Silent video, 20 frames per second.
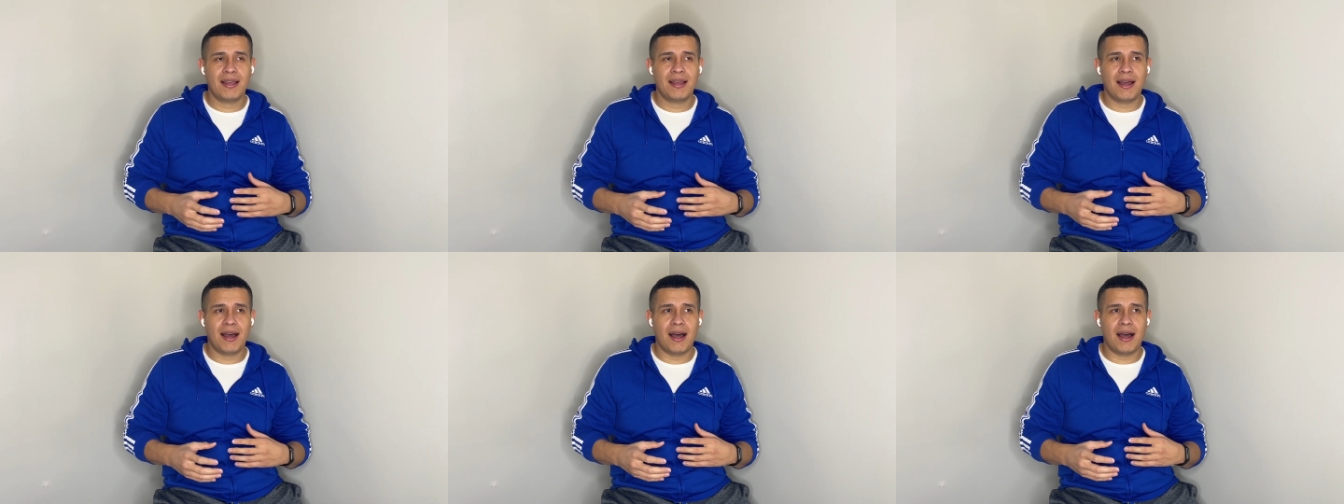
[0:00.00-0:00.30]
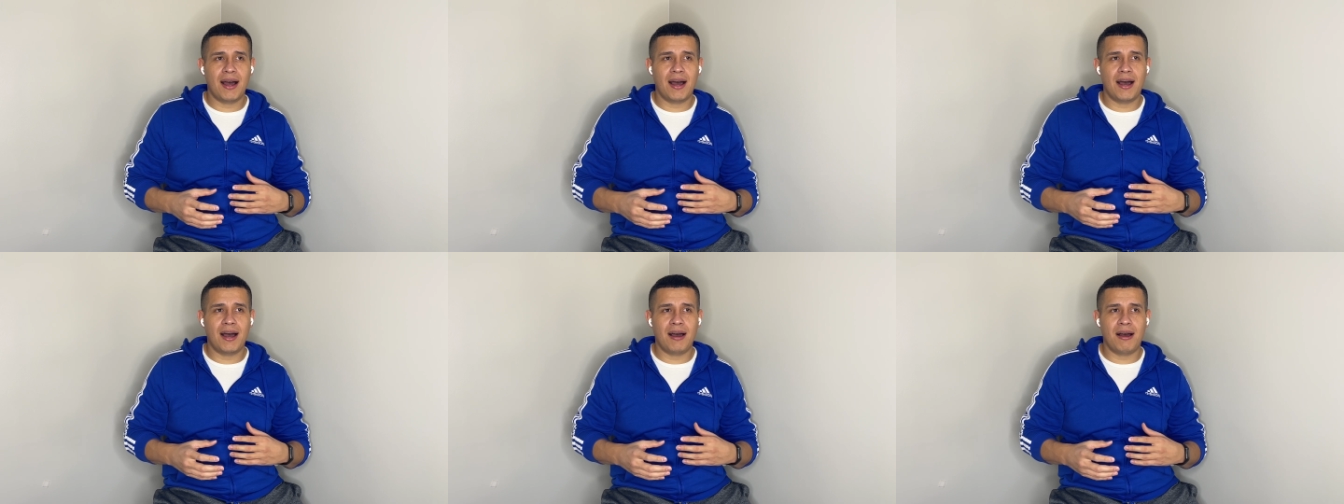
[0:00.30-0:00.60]

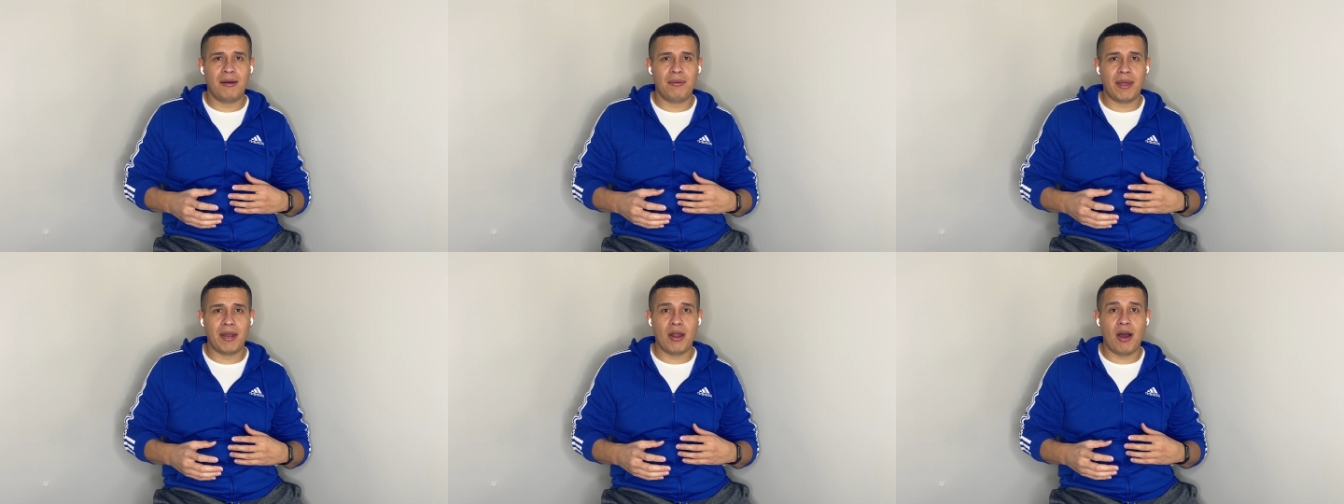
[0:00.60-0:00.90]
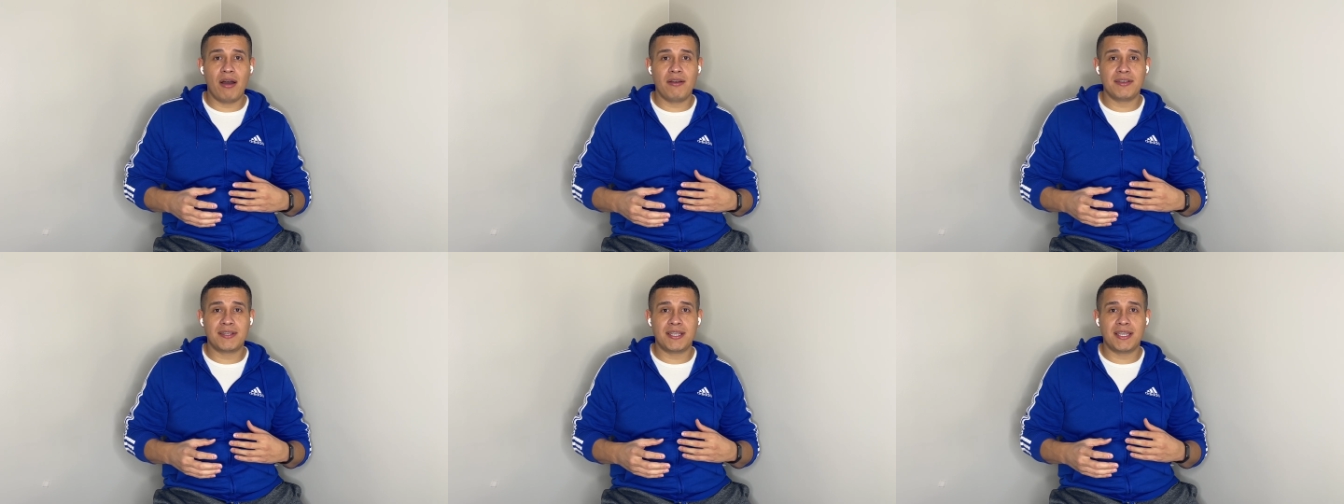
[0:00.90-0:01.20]
um, and
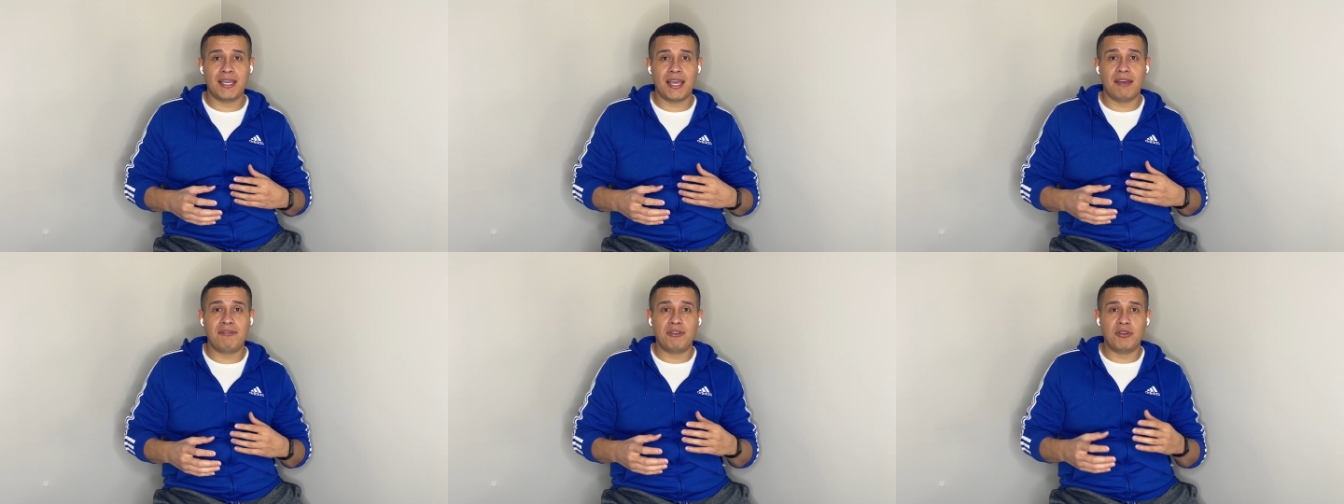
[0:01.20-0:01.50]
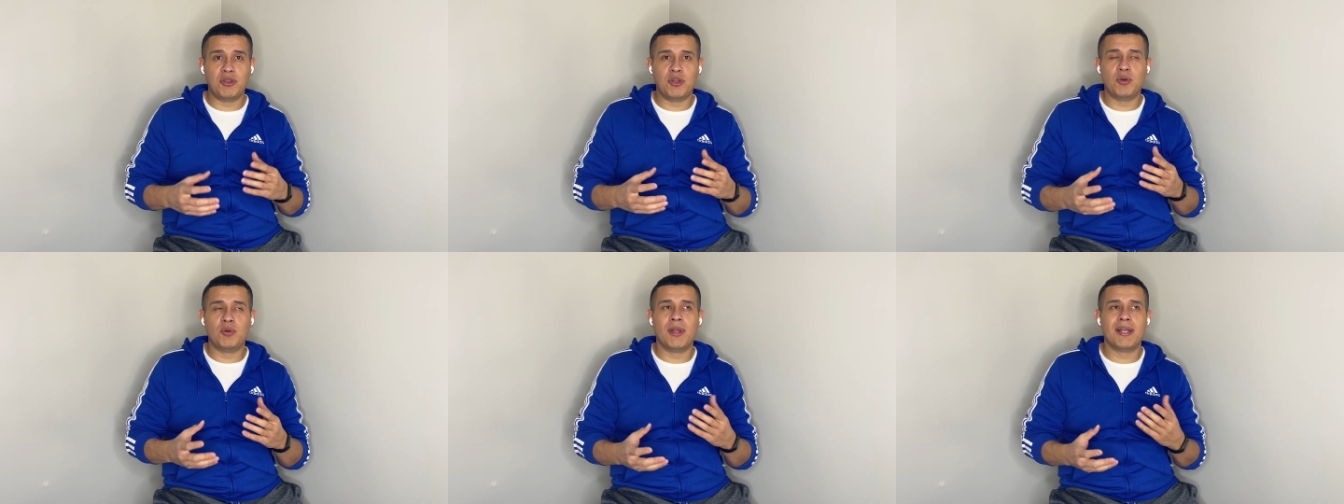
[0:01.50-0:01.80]
obviously if
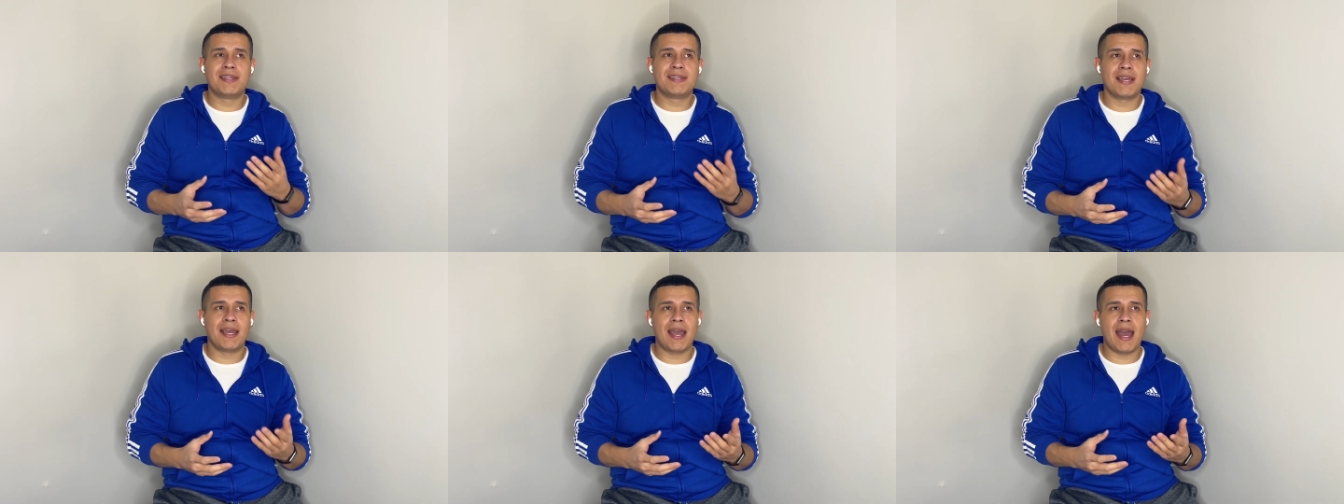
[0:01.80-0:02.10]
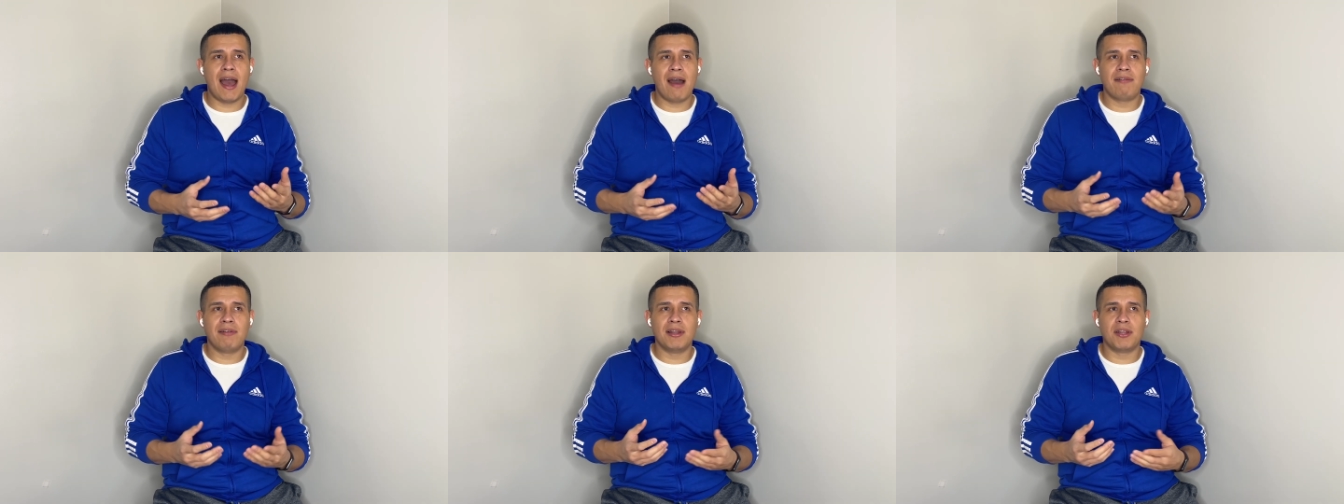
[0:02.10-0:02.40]
you do let's say
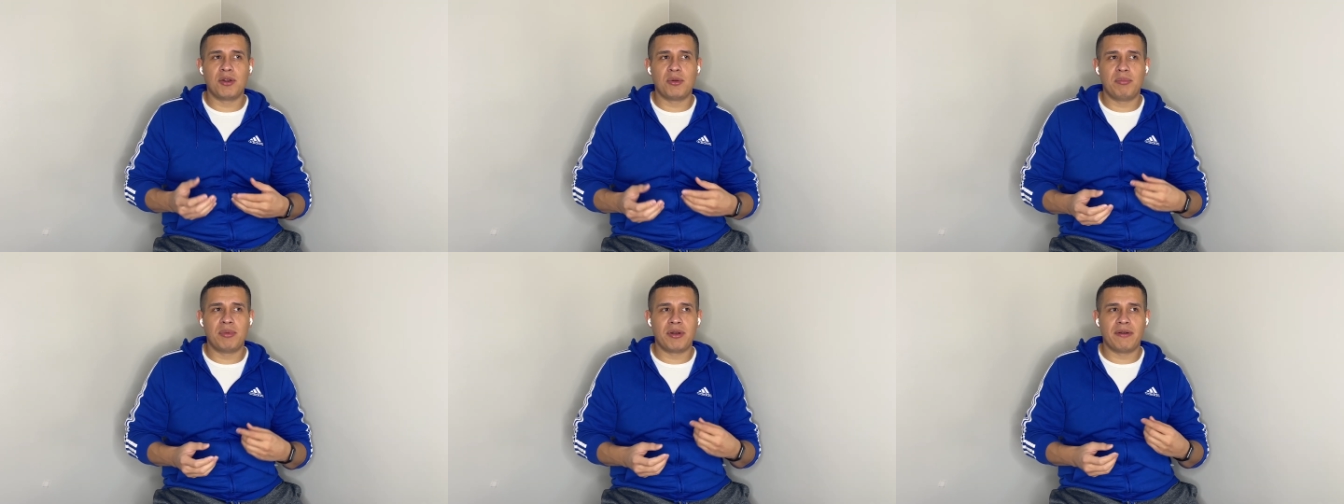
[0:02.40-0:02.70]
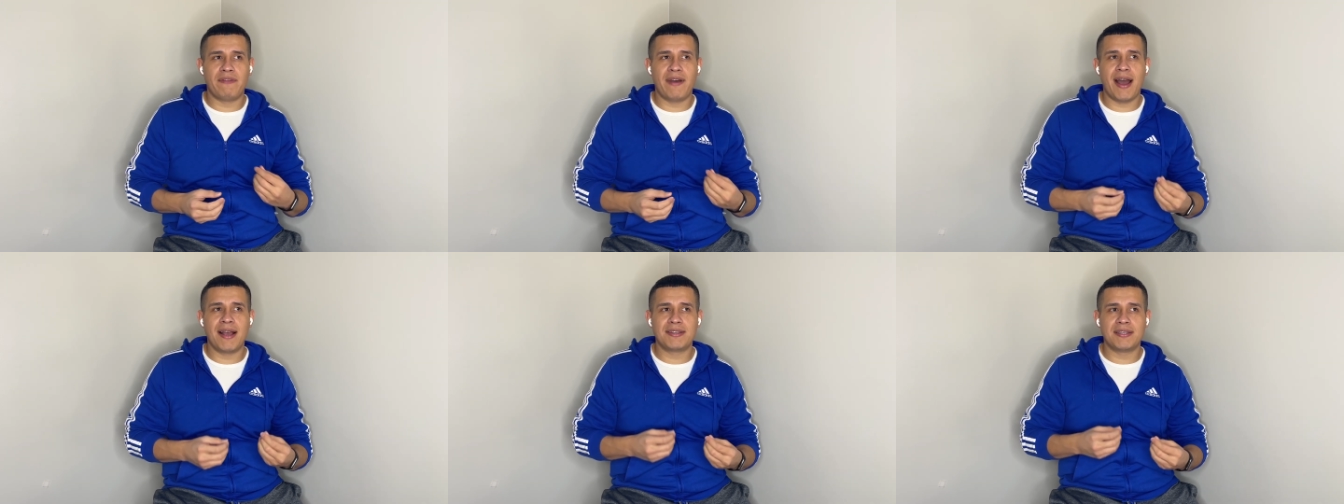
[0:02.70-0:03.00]
have a little bit
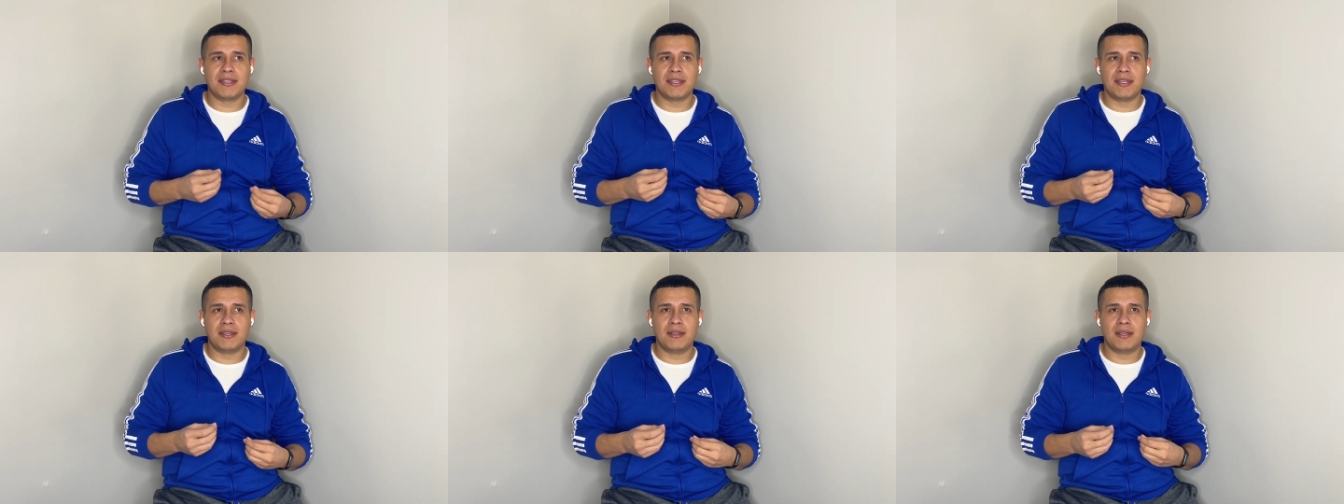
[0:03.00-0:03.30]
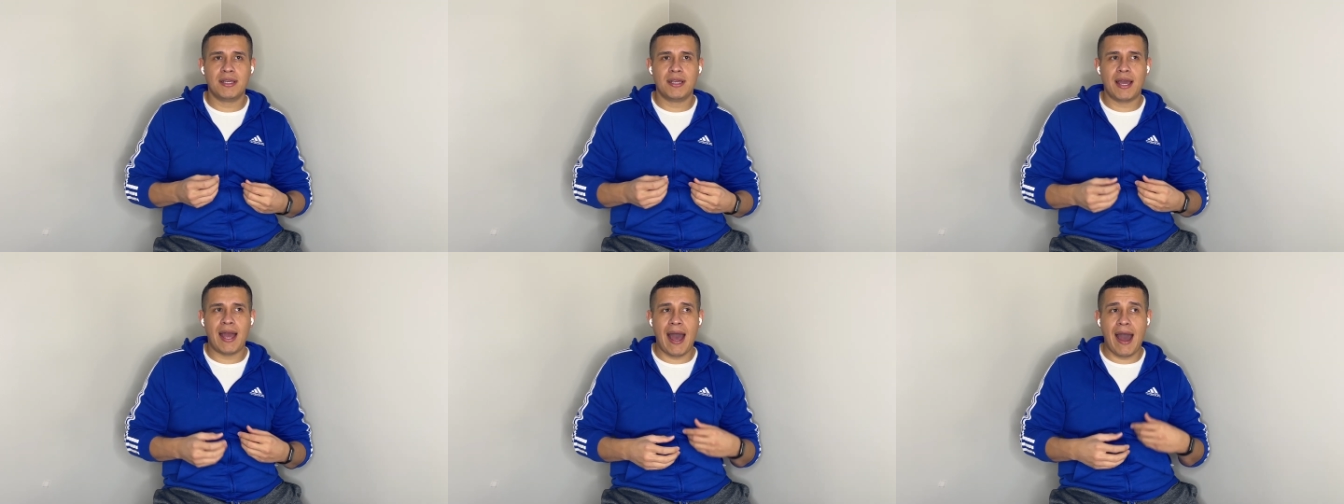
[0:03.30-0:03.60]
of acid
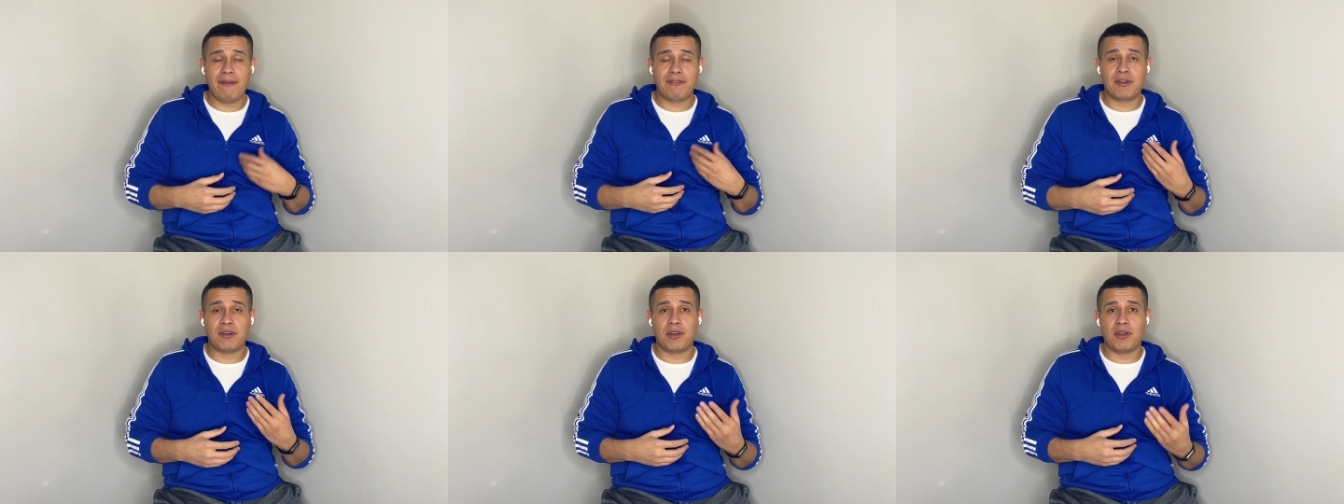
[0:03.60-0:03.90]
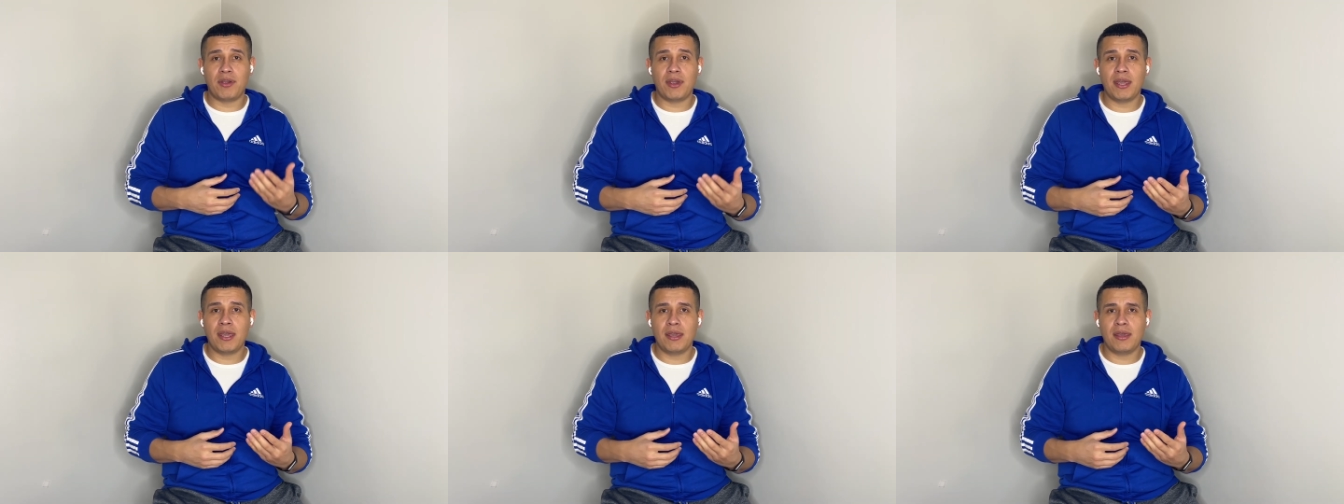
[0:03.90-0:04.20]
after
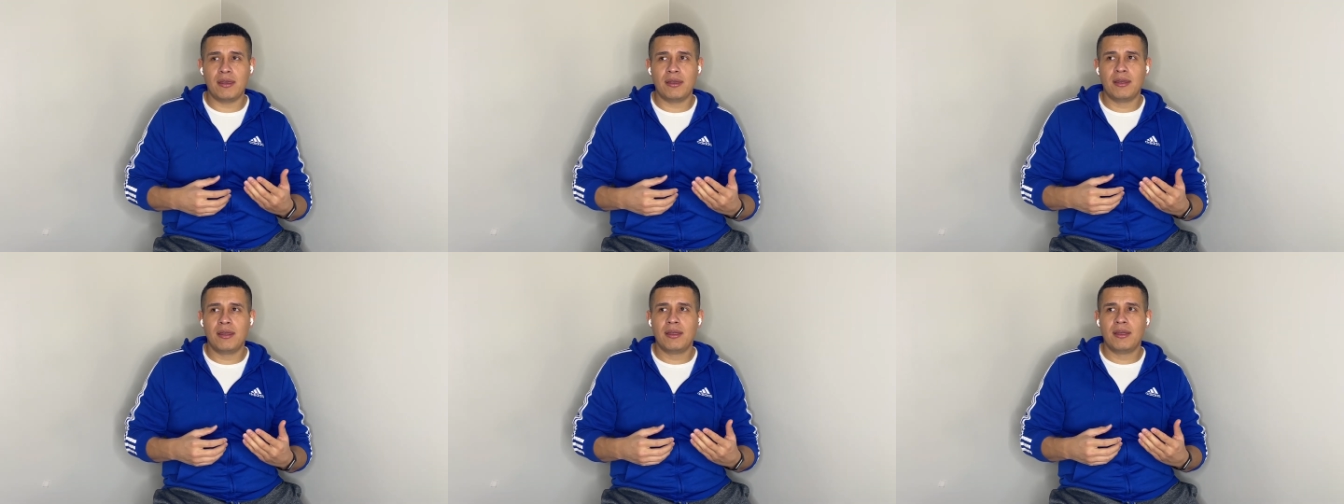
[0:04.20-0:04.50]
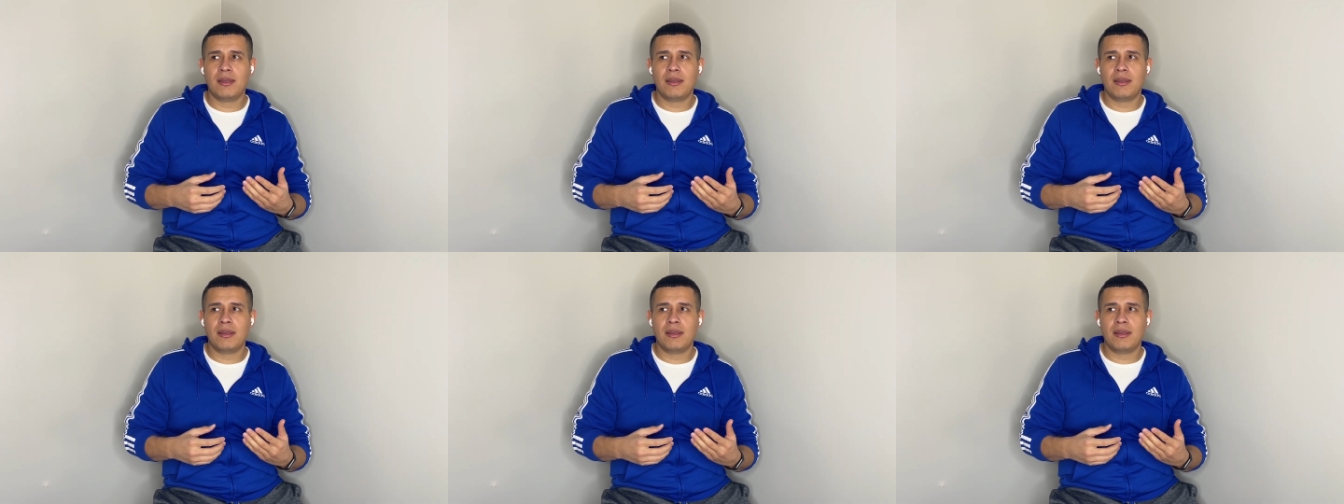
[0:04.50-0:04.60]
you eat